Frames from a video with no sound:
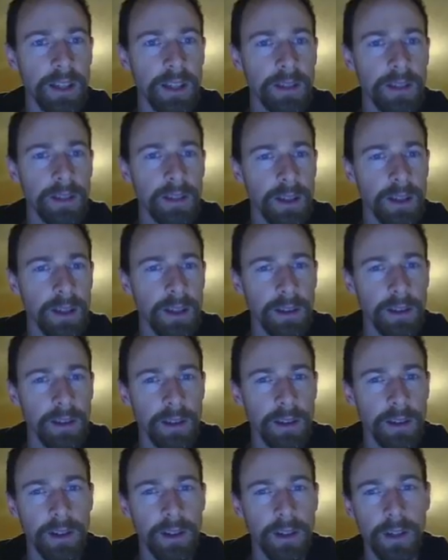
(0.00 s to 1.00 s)
like lots
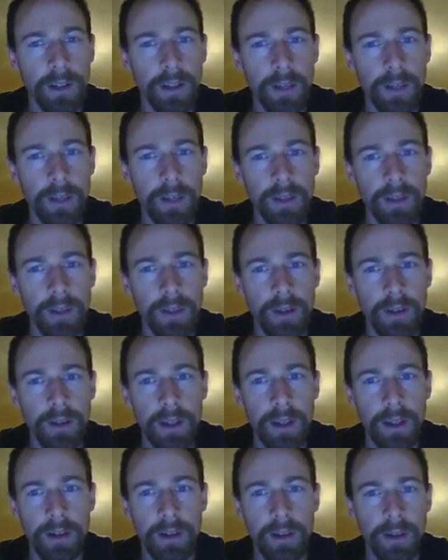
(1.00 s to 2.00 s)
of creams
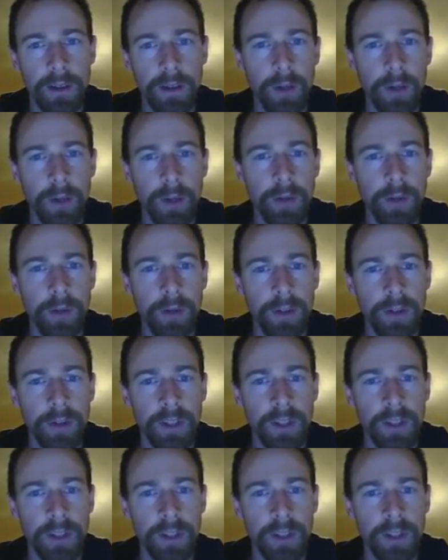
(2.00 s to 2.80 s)
and mauves obviously,